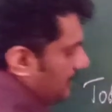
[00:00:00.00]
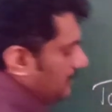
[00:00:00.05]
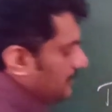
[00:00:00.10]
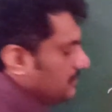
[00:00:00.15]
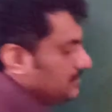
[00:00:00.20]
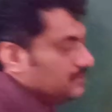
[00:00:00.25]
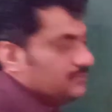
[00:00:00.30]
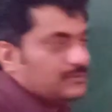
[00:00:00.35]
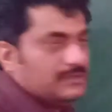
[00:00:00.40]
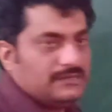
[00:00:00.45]

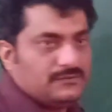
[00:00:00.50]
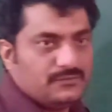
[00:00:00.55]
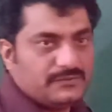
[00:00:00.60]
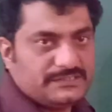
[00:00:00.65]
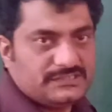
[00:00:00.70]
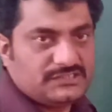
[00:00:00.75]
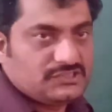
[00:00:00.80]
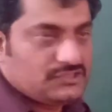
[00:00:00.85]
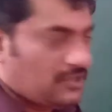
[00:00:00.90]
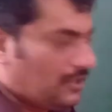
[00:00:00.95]
You will
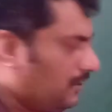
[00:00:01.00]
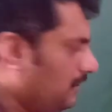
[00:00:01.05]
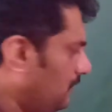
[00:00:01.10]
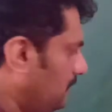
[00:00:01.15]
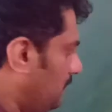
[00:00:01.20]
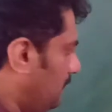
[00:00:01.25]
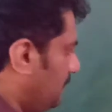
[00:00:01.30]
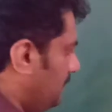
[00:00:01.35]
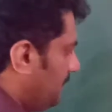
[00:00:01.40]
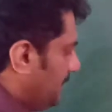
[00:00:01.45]
withdraw
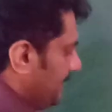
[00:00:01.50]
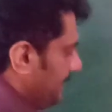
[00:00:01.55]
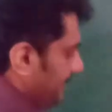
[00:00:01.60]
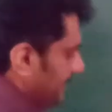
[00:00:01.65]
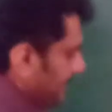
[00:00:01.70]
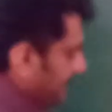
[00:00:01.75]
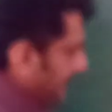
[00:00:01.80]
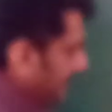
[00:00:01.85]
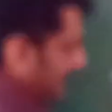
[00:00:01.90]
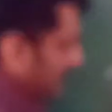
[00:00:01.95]

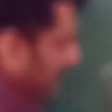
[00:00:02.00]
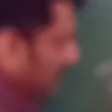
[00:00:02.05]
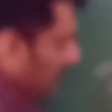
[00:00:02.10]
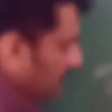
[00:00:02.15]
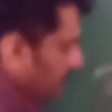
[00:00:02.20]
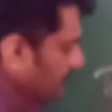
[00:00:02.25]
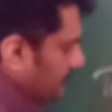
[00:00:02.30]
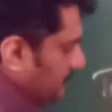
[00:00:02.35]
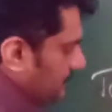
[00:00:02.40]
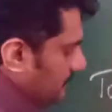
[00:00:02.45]

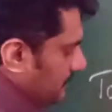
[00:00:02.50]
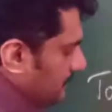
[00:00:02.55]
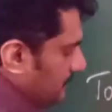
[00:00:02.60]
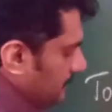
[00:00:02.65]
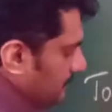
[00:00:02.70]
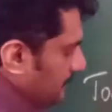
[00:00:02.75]
10,000.